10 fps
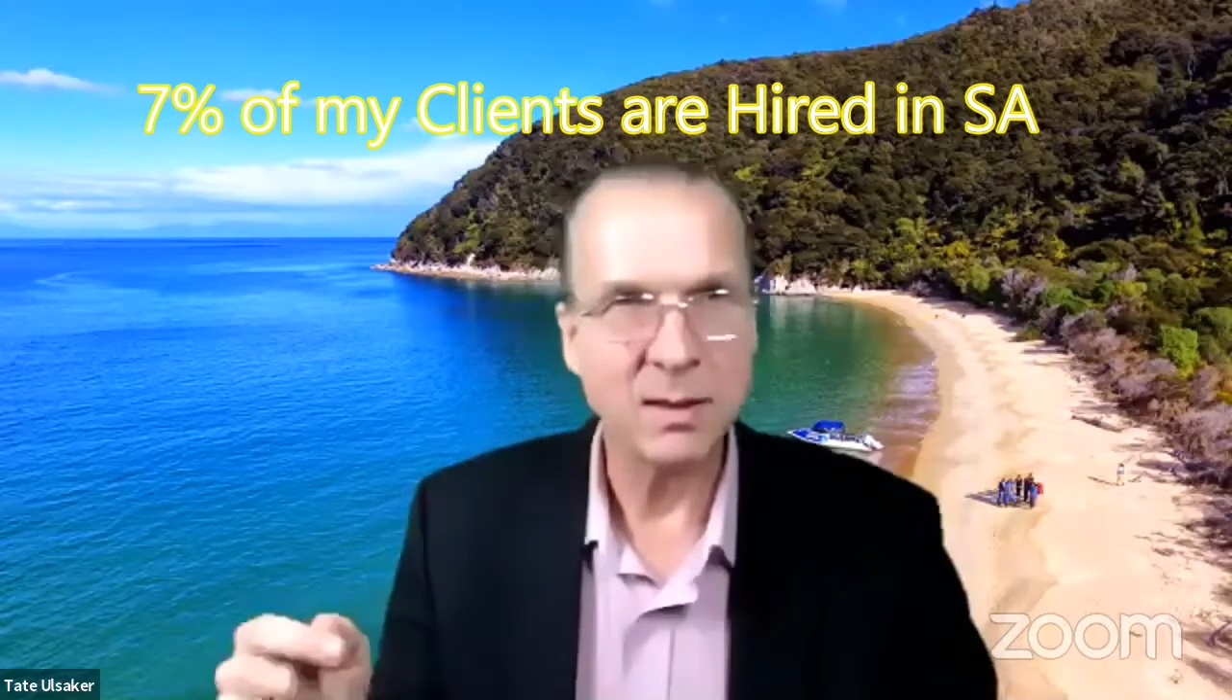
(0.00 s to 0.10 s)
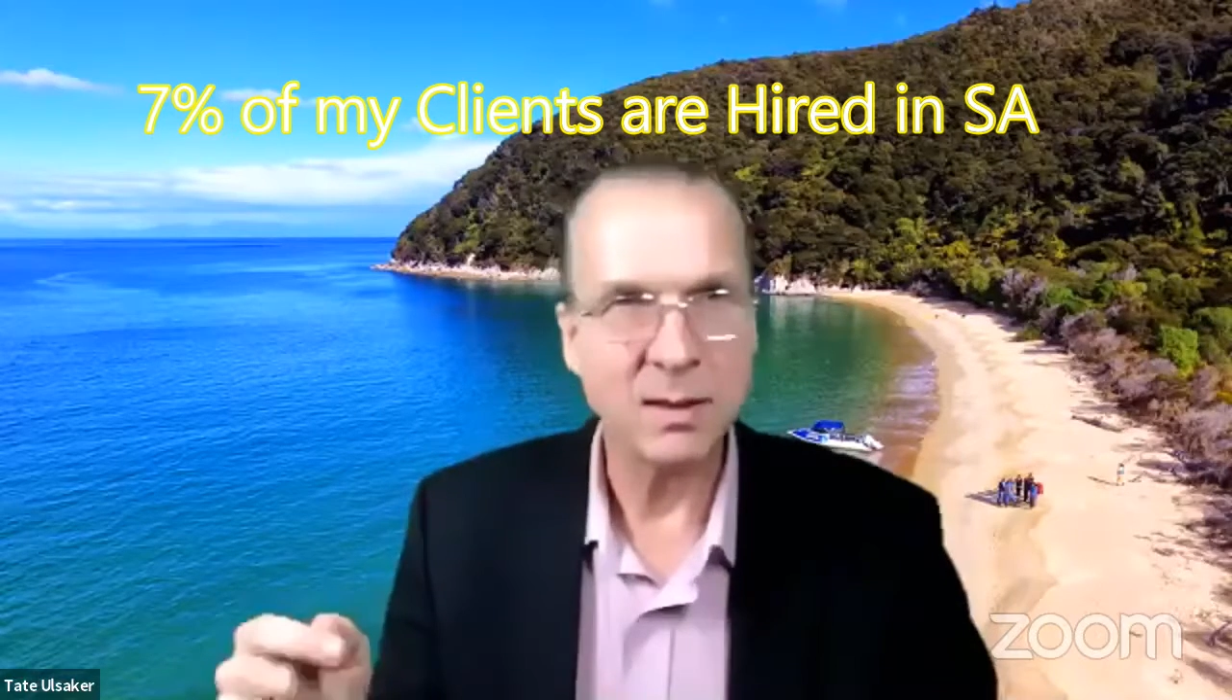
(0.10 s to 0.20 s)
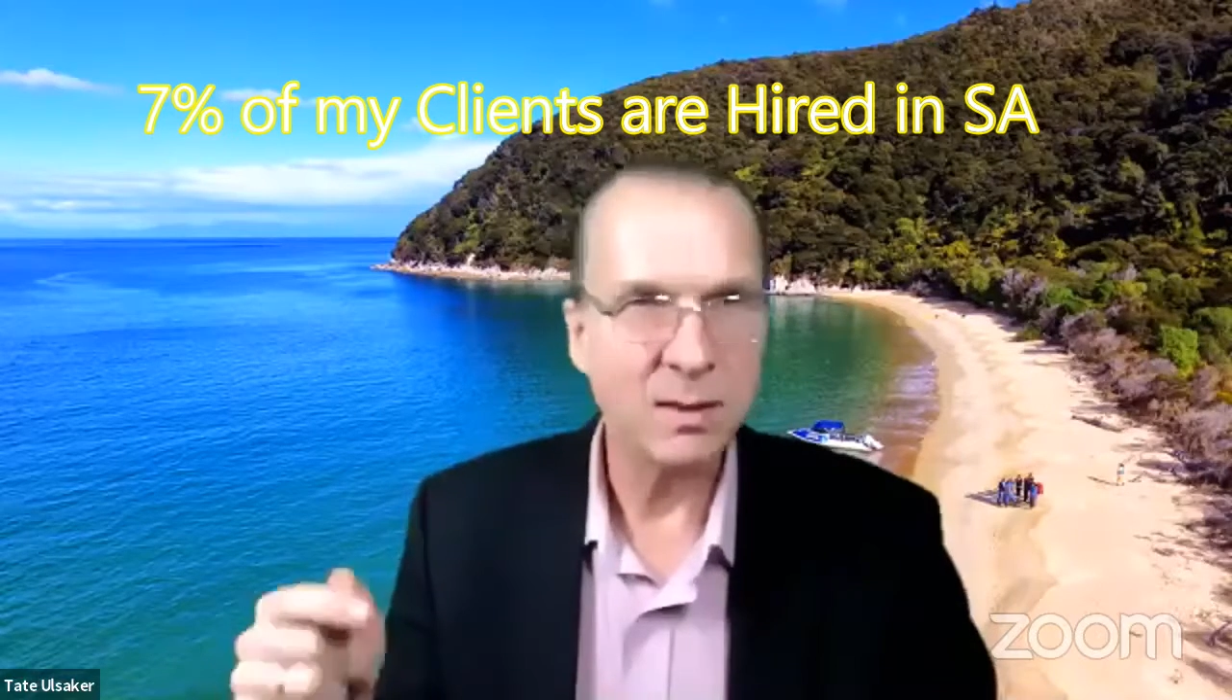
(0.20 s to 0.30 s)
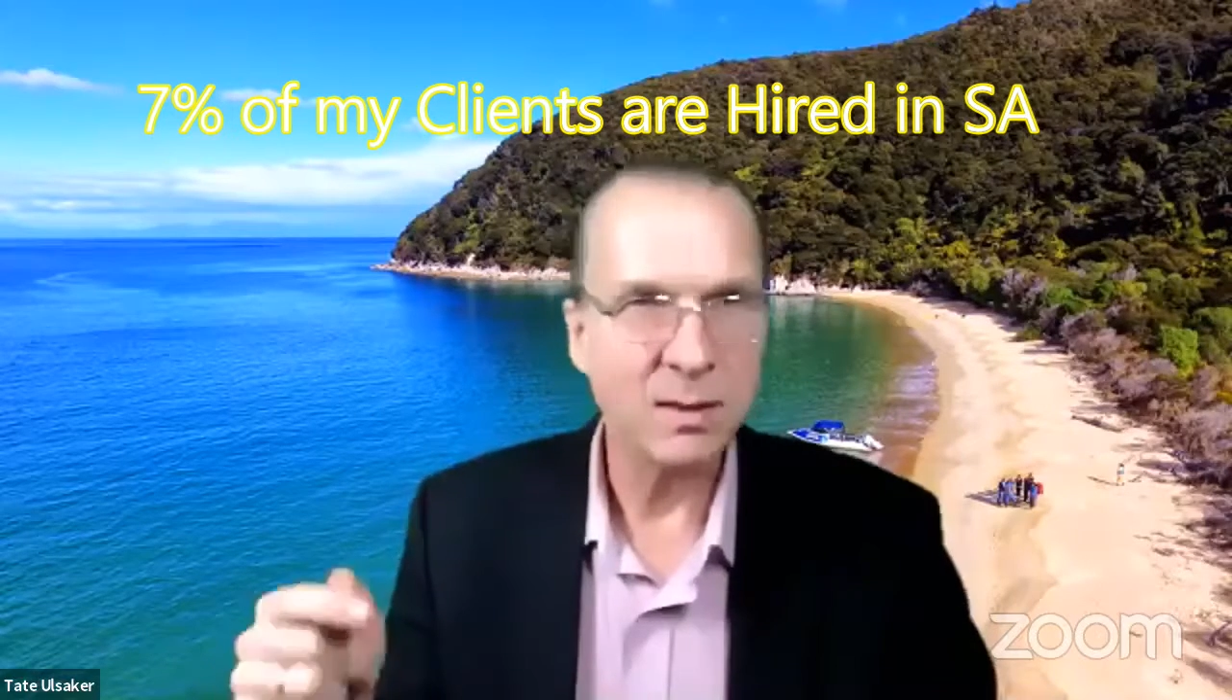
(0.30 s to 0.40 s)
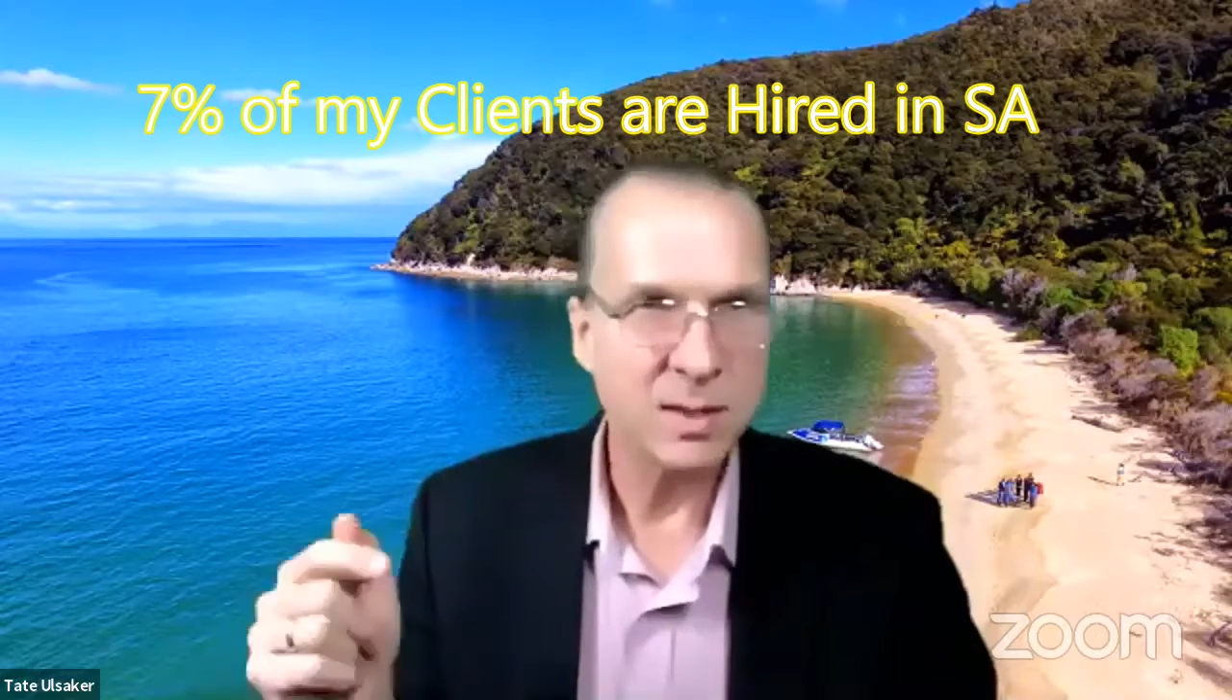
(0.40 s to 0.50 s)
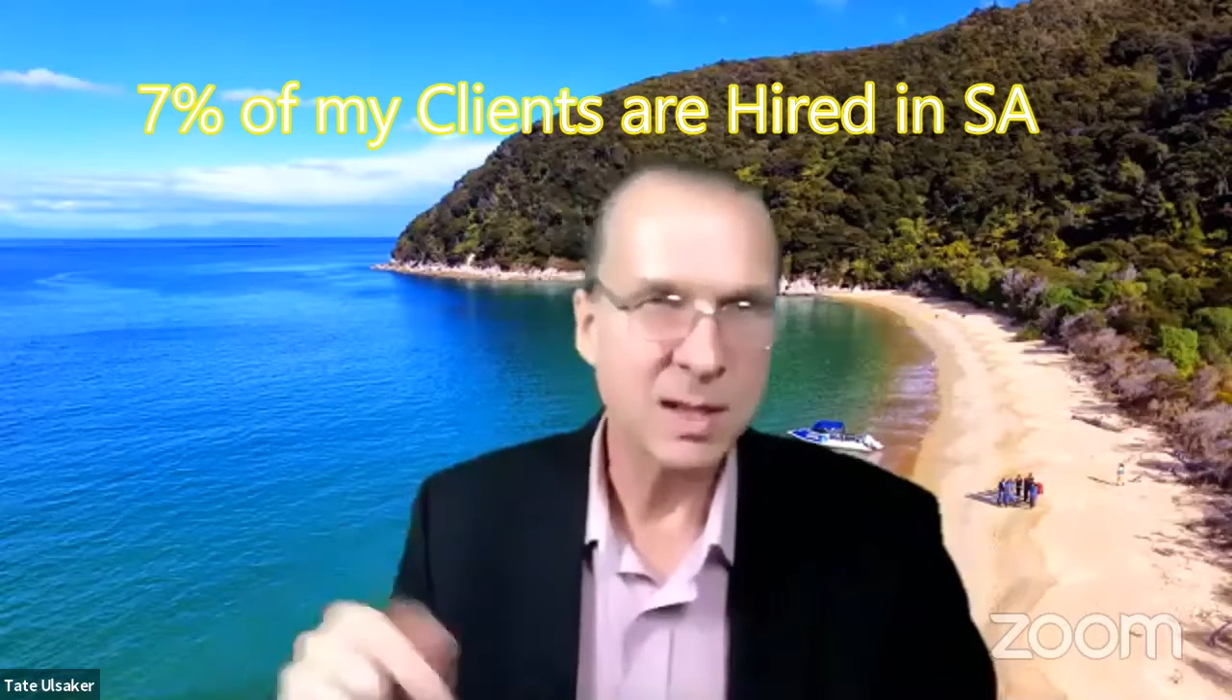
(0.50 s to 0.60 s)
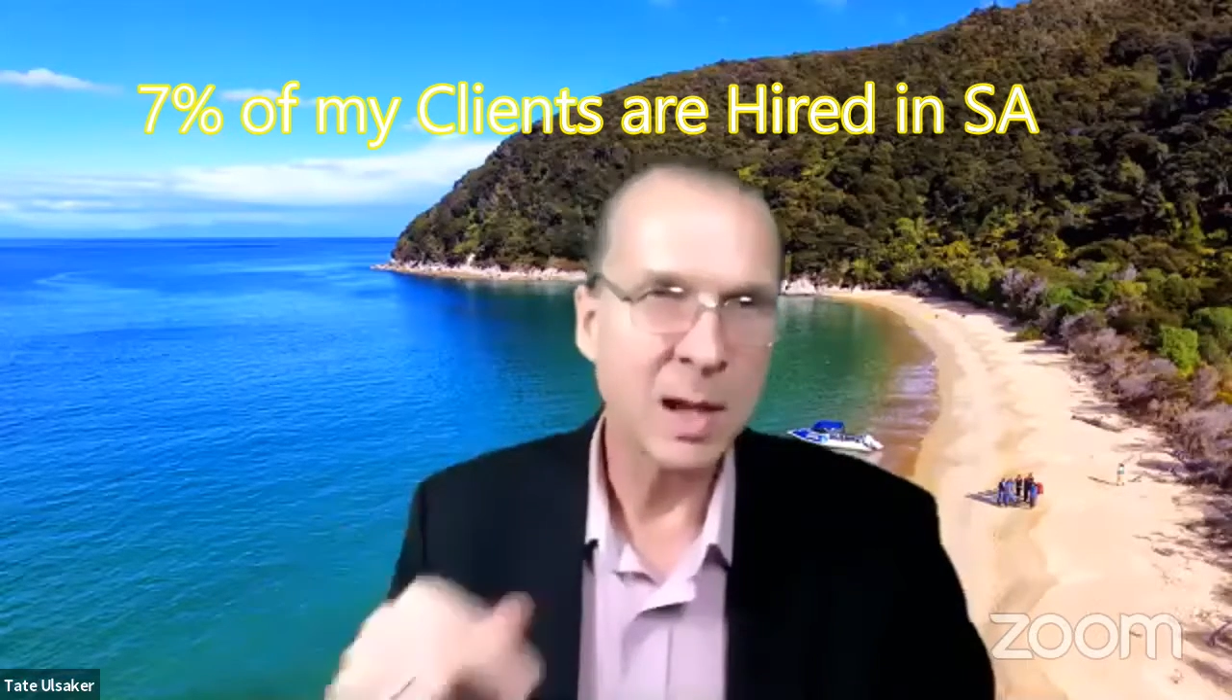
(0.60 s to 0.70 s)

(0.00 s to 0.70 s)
the Skype